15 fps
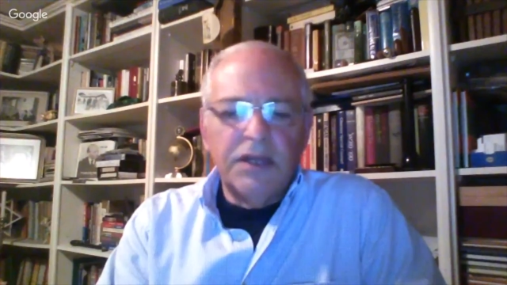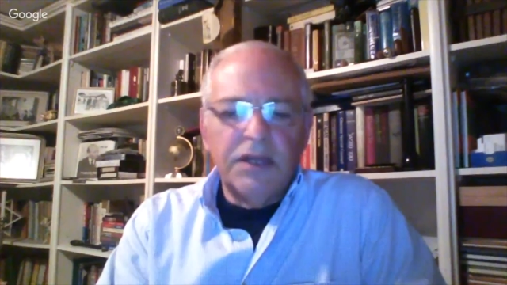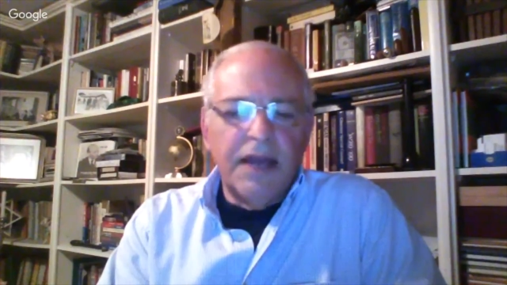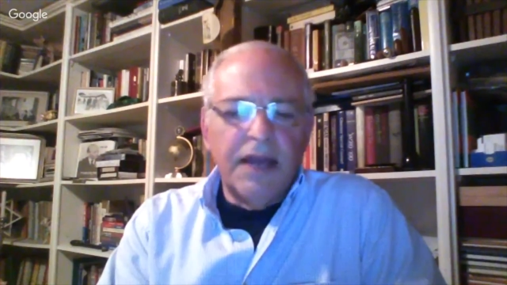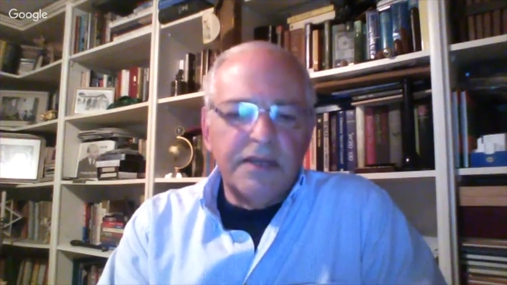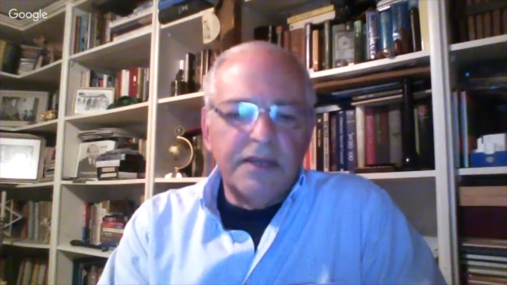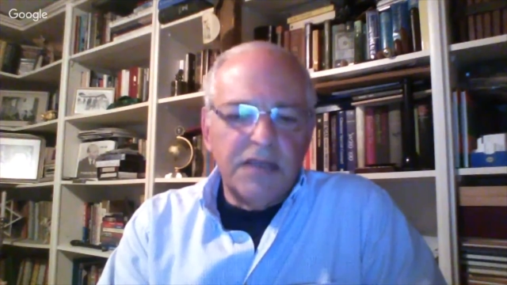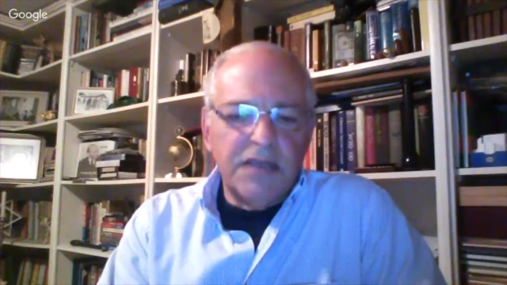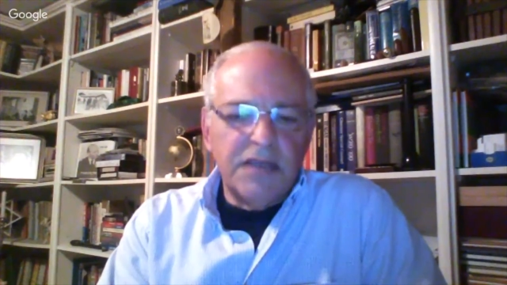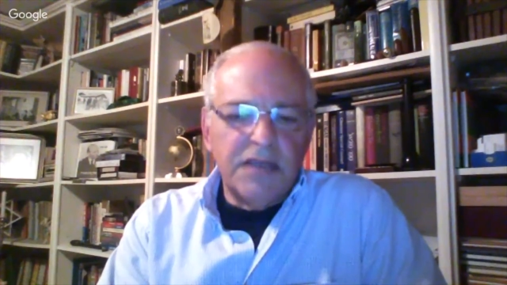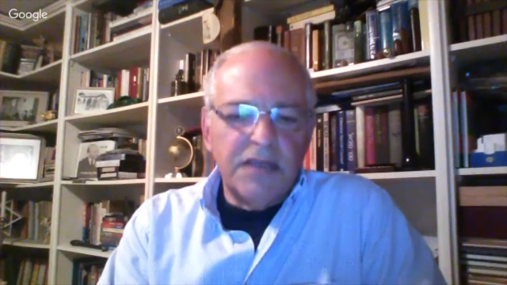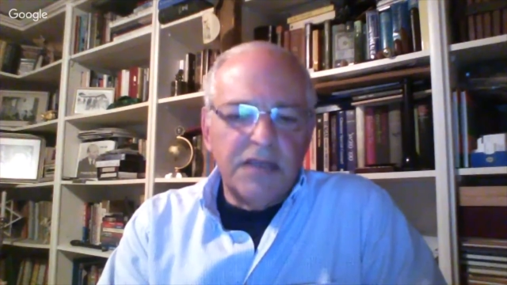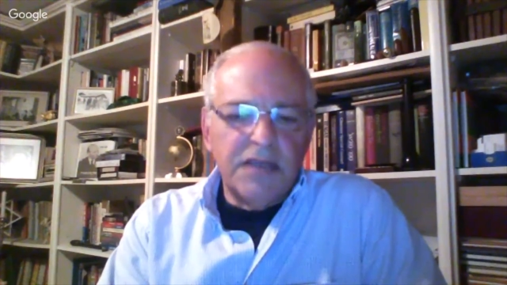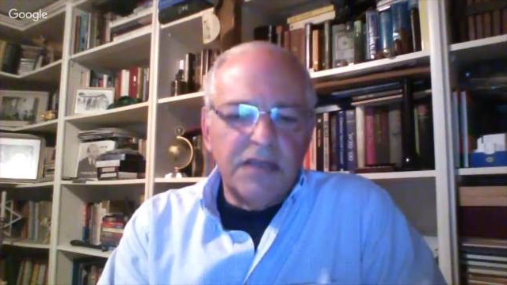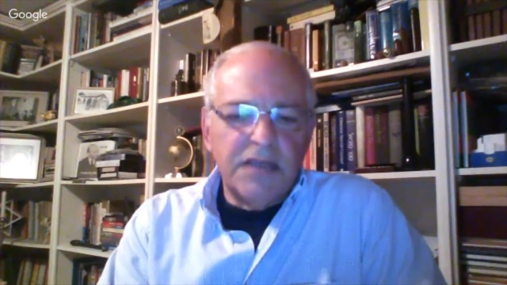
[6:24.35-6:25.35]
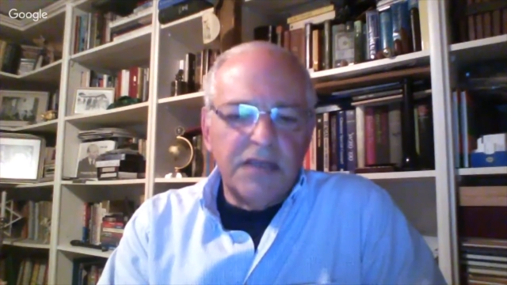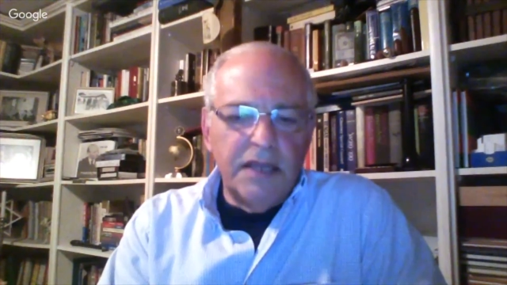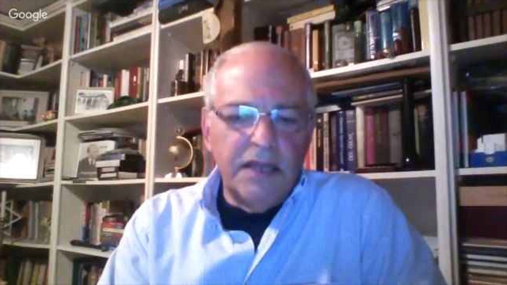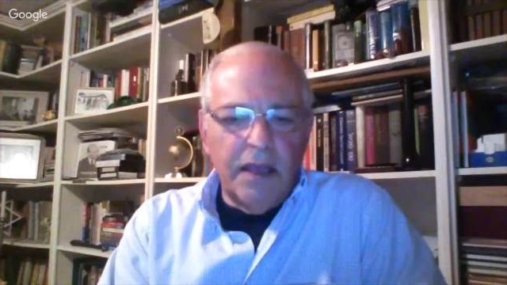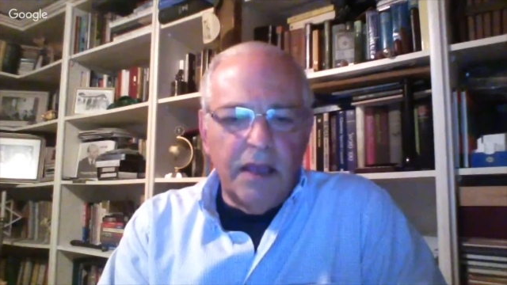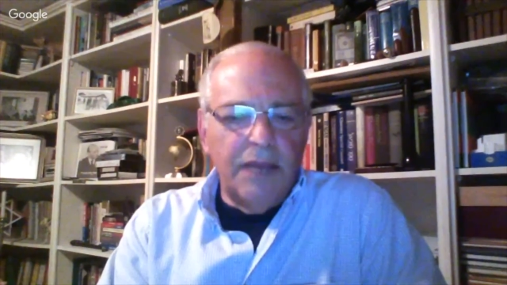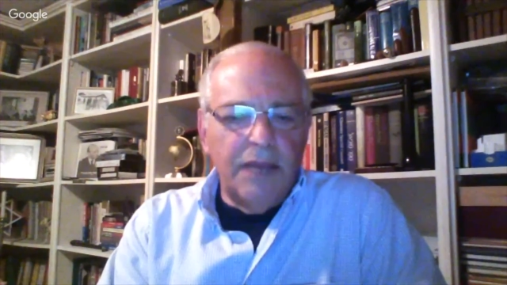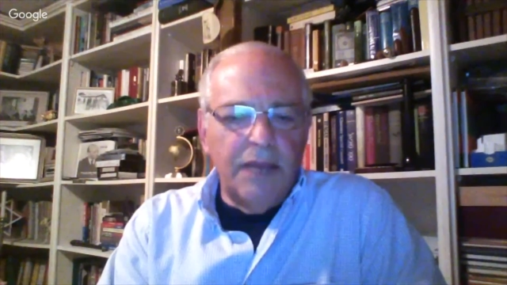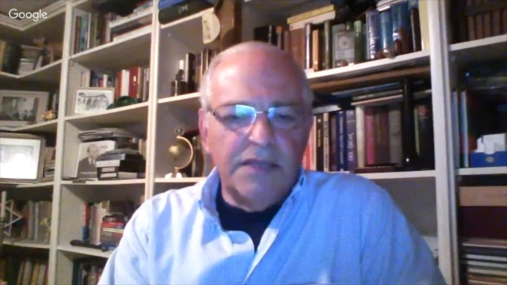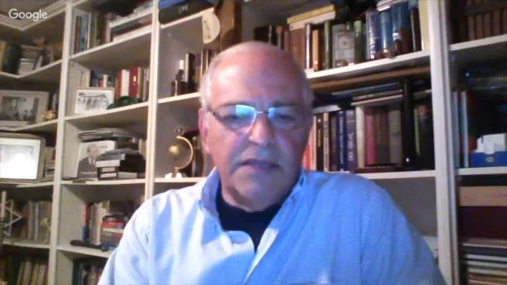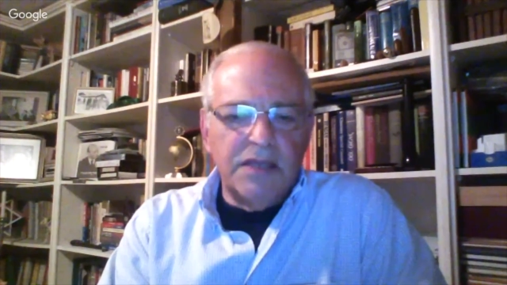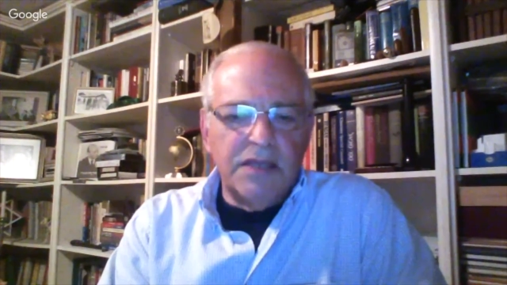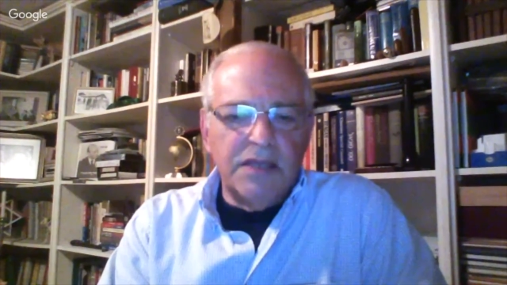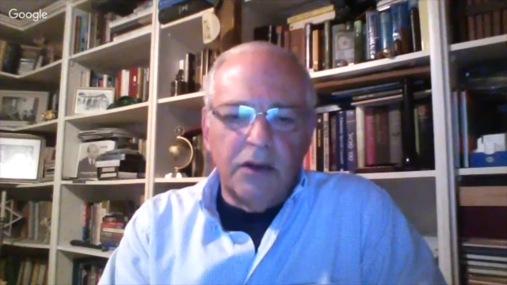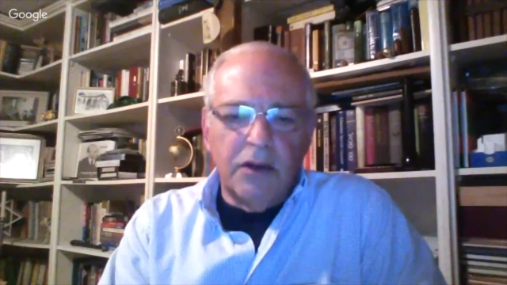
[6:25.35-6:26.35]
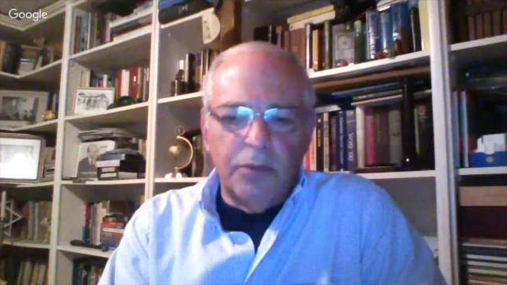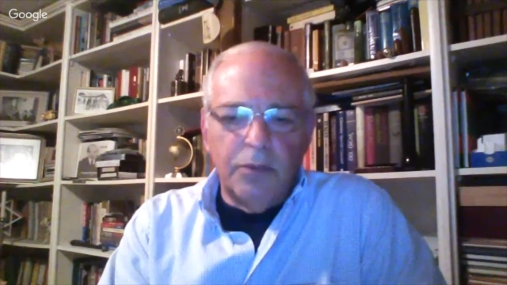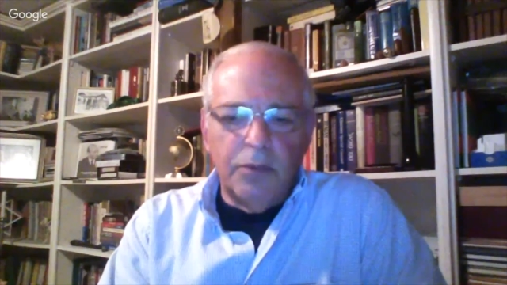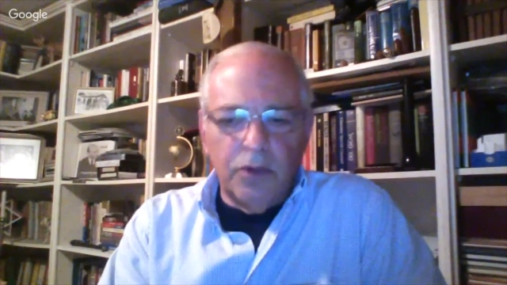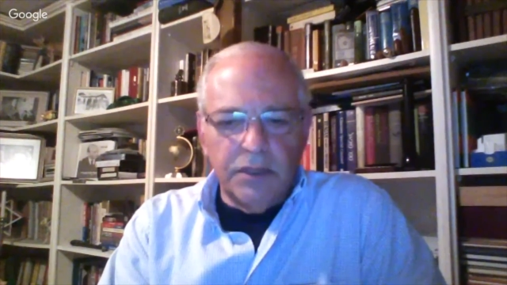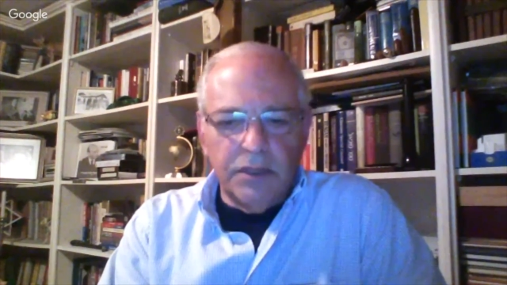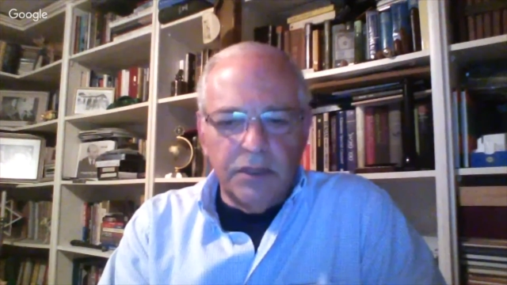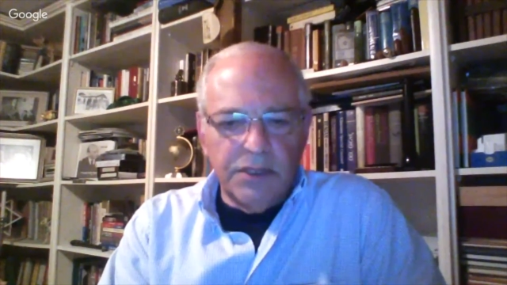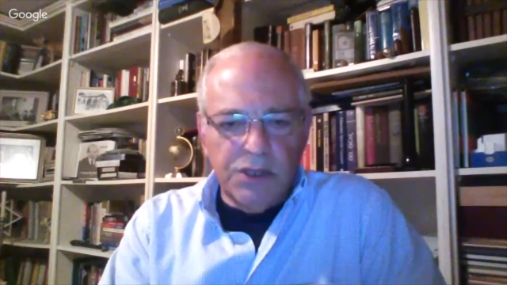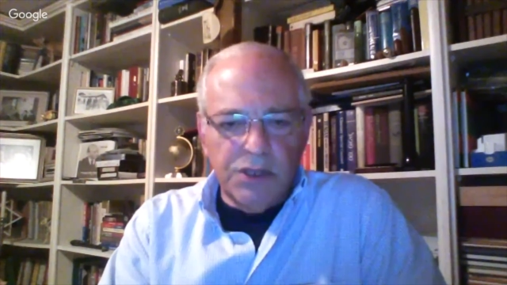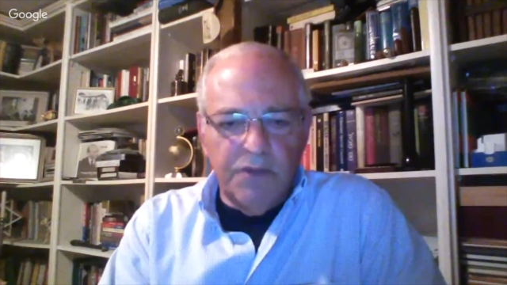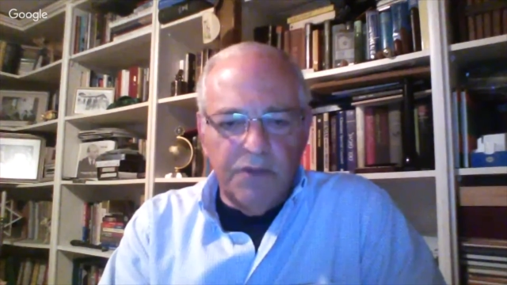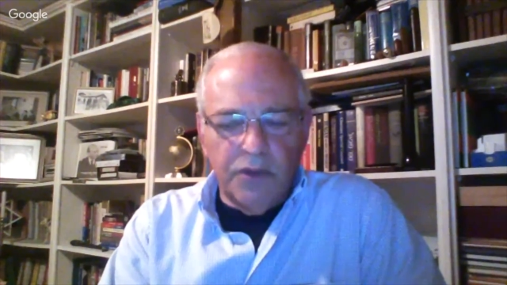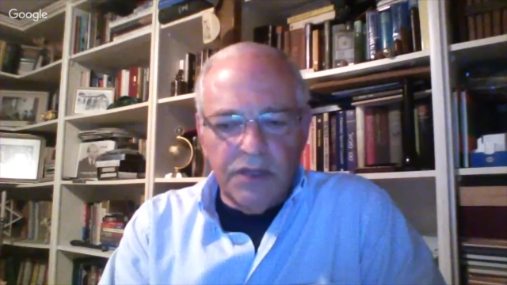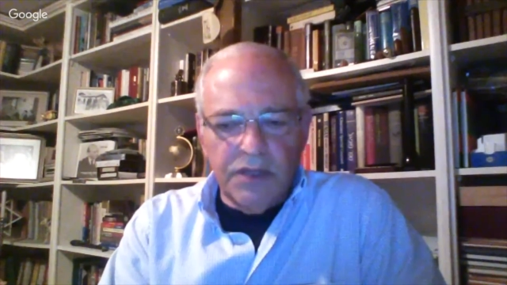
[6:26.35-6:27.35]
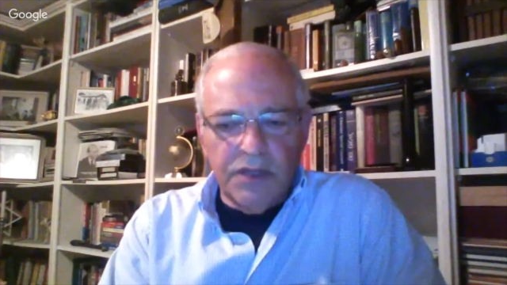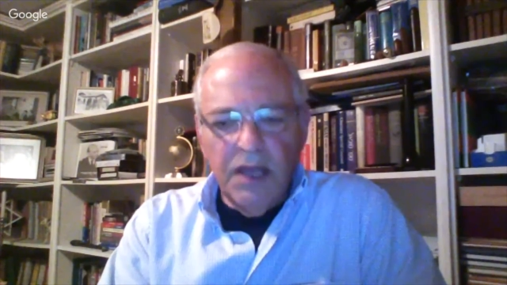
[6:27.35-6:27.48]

to the United States, like elements in the Arab world and so forth.